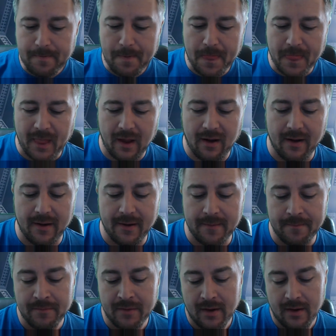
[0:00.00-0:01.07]
I
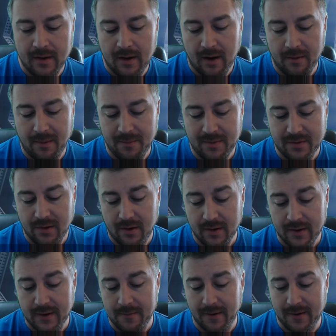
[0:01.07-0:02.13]
remember talking
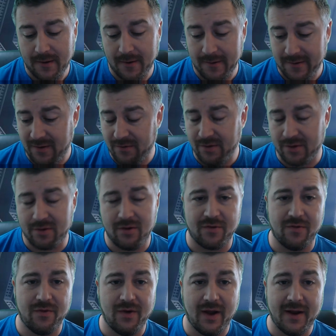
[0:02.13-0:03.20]
about it on Nova Squadron
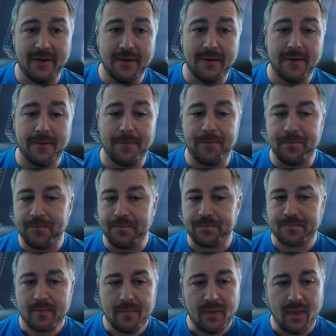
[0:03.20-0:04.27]
Radio,
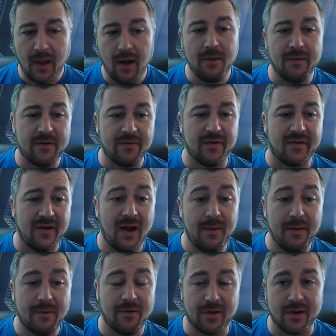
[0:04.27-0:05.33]
how much of a shame it
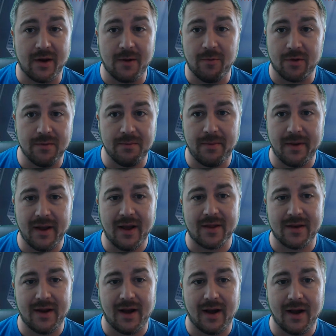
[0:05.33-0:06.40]
was that it wasn't
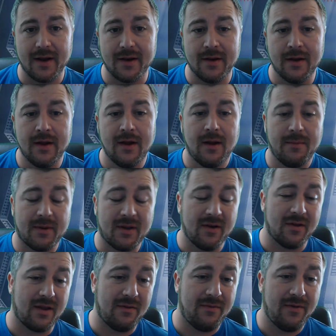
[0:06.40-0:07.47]
PS9, because
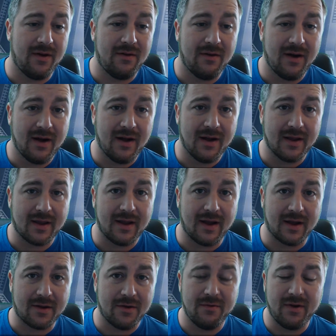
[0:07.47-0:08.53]
I felt like I
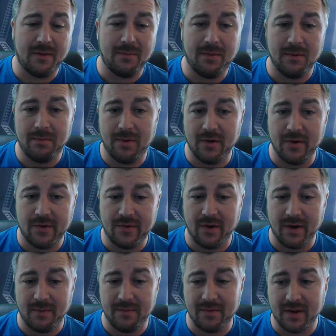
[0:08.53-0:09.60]
couldn't really put push on
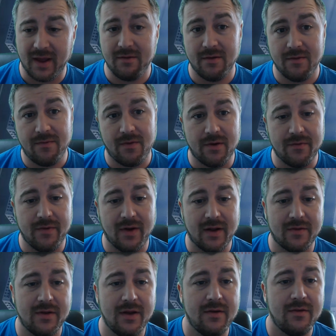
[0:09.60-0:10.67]
him and get the full
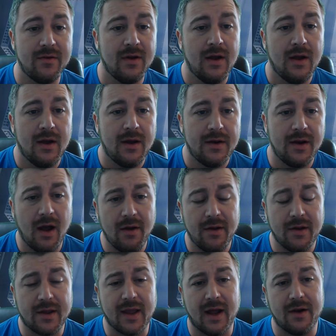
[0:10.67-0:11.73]
advantage. Now you
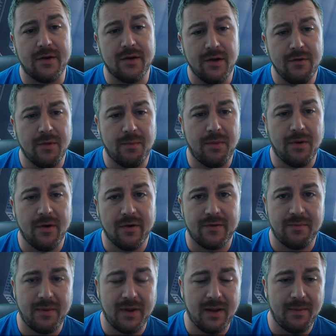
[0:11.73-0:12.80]
can do the push
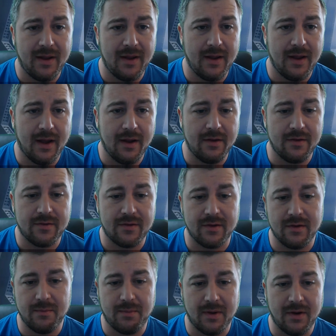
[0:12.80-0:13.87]

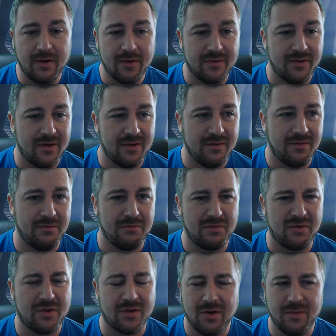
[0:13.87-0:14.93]
BB-8 build, that's
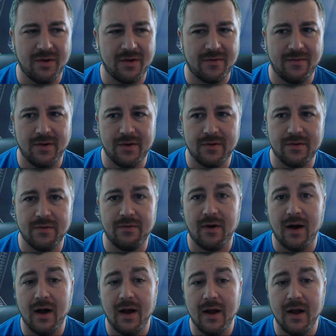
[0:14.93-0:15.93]
so much fun to fly.